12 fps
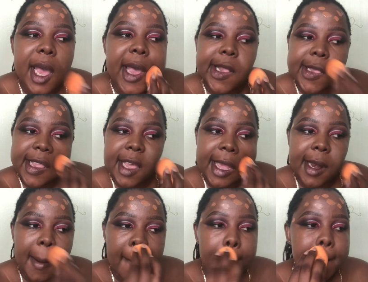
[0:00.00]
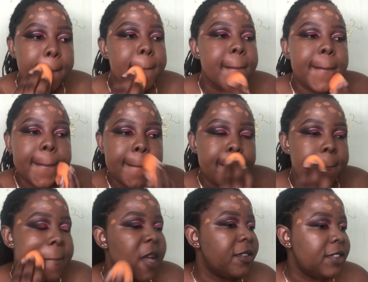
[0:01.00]
and then
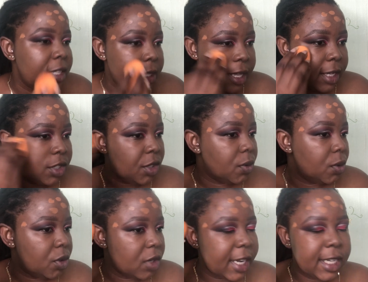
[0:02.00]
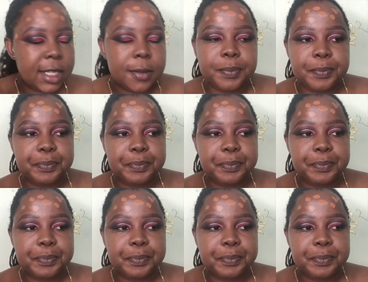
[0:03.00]
after that you would write